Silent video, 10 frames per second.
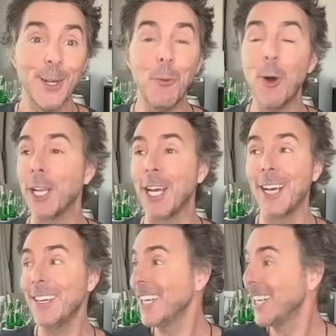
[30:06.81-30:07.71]
What
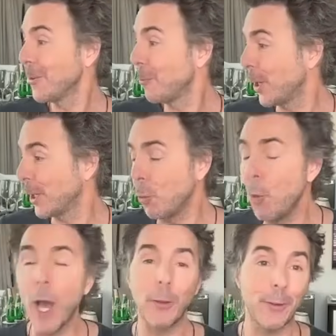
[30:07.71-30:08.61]
a what a
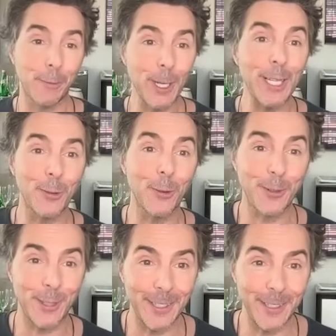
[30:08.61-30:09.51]
wealth of
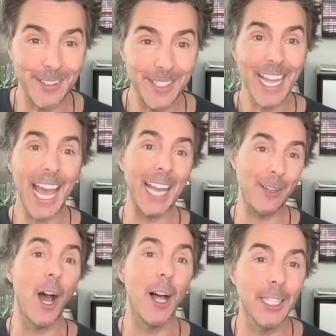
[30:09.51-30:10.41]
resources
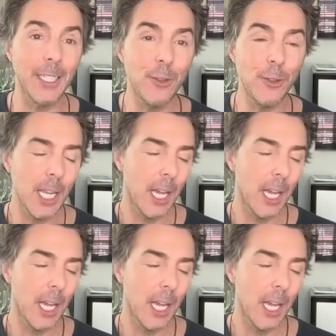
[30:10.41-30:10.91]
and knowledge.